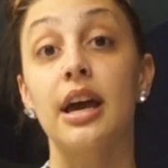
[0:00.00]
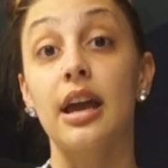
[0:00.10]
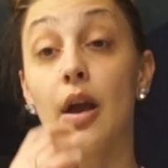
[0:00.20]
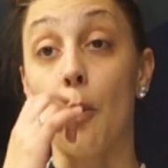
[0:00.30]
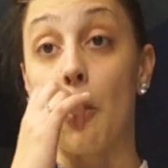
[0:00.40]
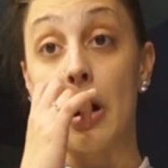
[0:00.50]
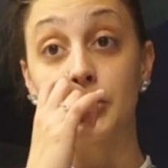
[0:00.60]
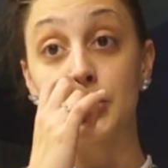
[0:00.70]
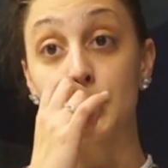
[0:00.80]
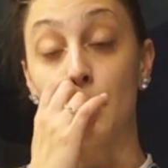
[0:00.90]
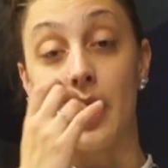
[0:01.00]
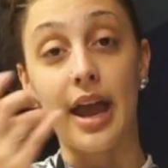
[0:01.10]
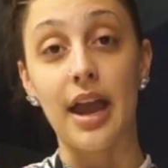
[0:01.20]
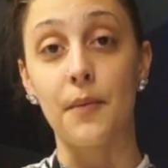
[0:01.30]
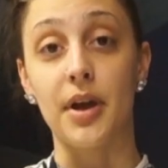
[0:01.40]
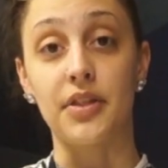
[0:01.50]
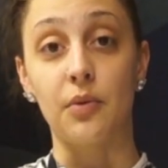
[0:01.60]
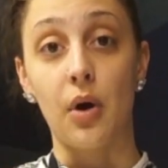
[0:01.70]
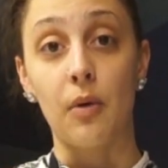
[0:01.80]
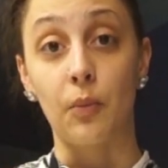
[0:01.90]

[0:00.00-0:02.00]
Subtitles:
It washes away with